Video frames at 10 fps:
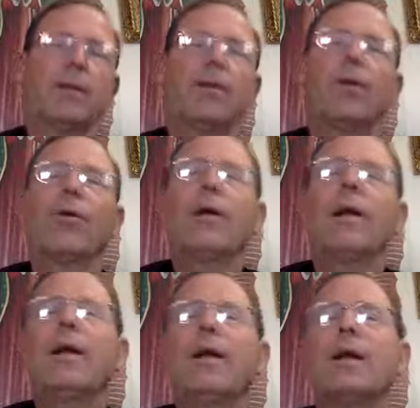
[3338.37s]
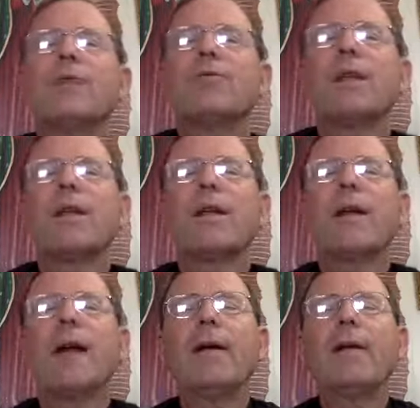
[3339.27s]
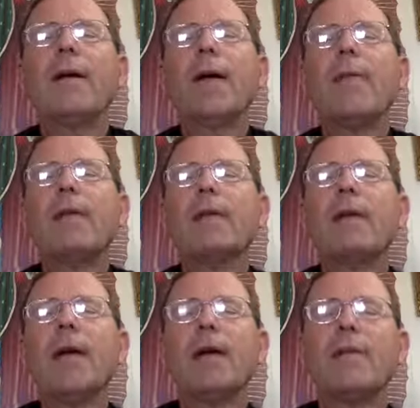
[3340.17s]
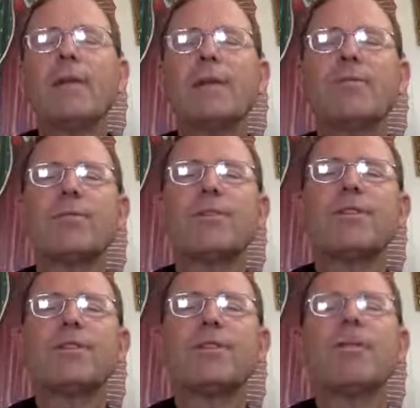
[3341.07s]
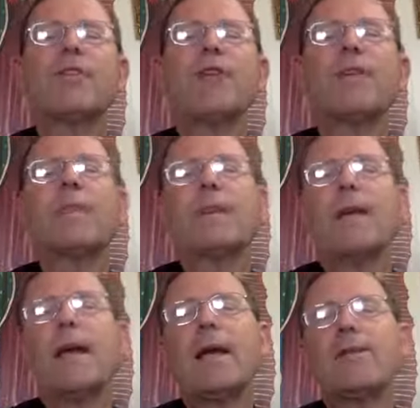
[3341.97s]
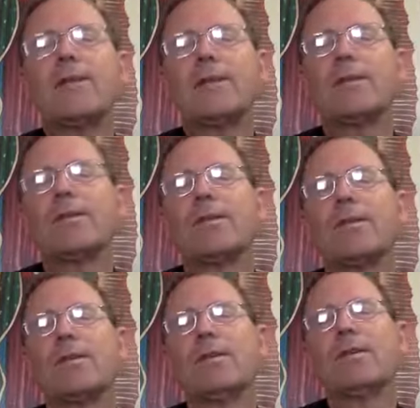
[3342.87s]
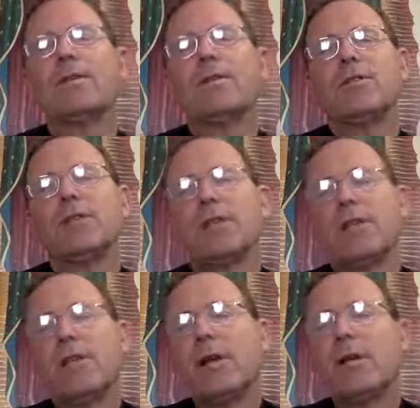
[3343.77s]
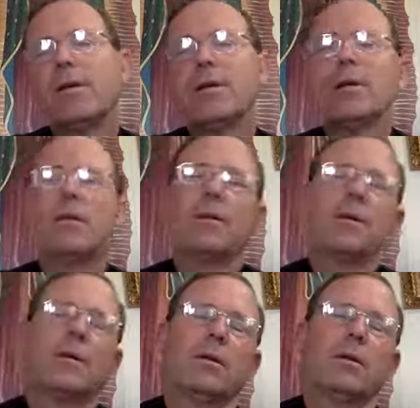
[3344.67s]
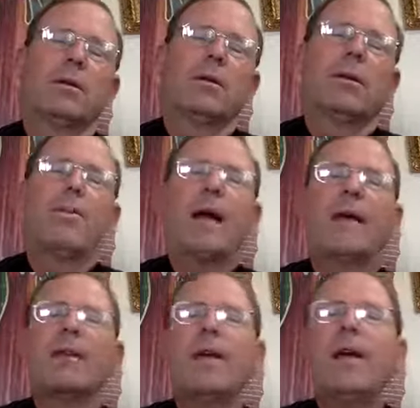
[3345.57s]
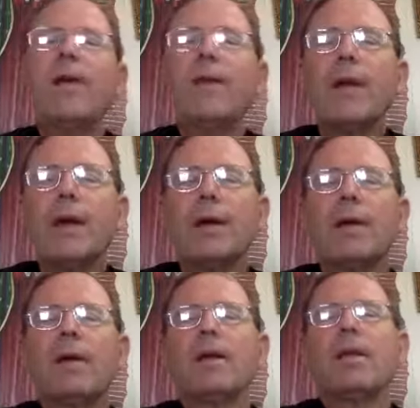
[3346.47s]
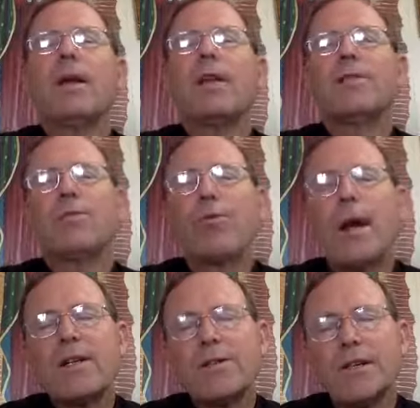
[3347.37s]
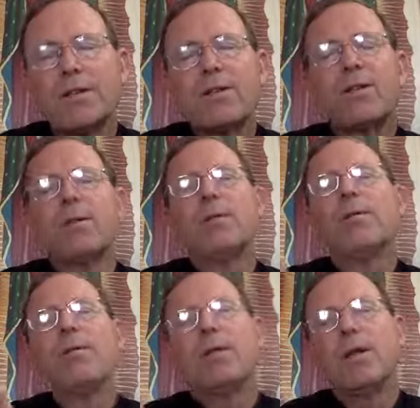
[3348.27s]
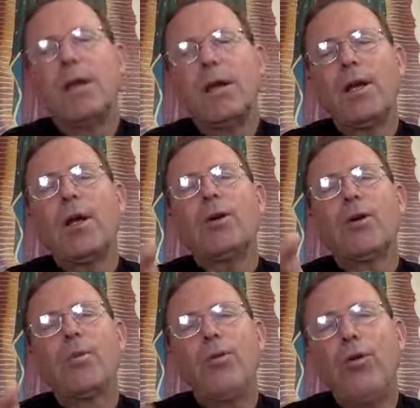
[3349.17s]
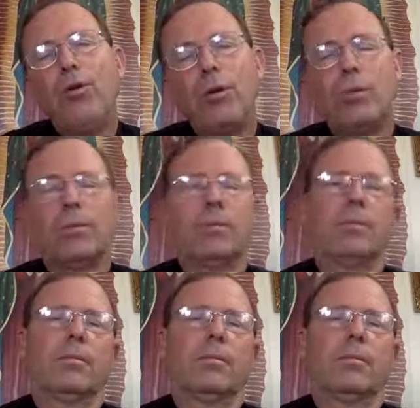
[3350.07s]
Chlorine is one of the chem chemical elements which is most efficacious to kill the bacteria that is present within your pool.